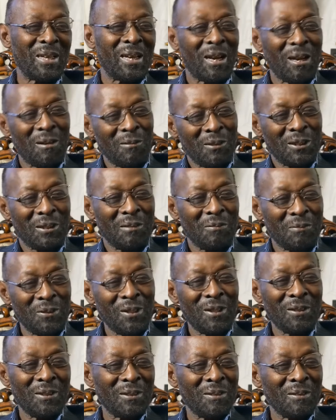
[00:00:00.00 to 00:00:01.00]
I was in
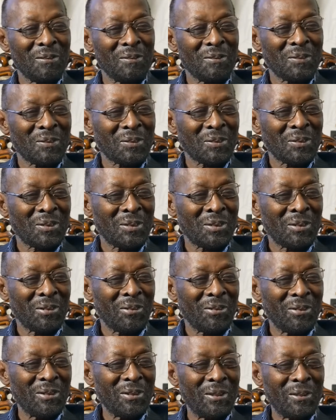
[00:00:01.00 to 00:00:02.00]
front.
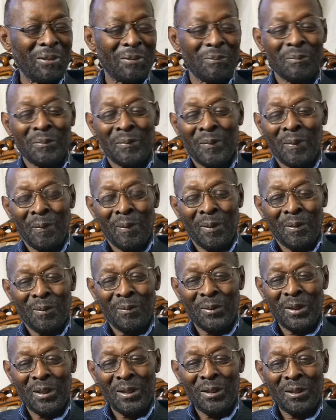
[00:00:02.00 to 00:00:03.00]
You know,
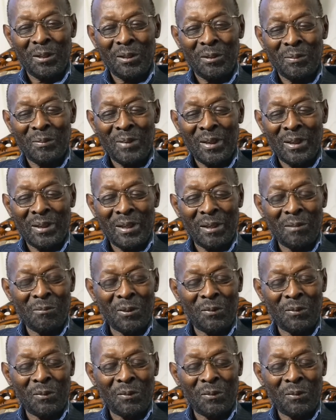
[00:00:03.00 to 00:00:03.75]
then we